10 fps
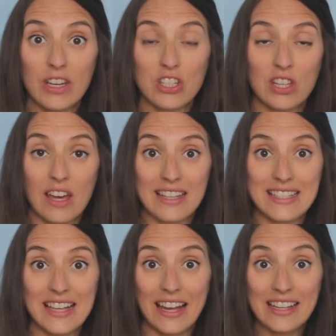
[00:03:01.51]
reached the other
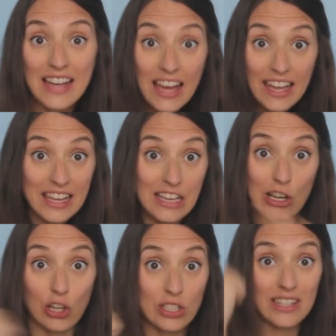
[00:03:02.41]
side, he
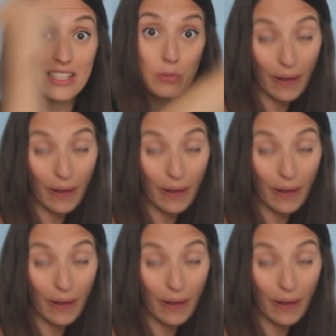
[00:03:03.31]
looked this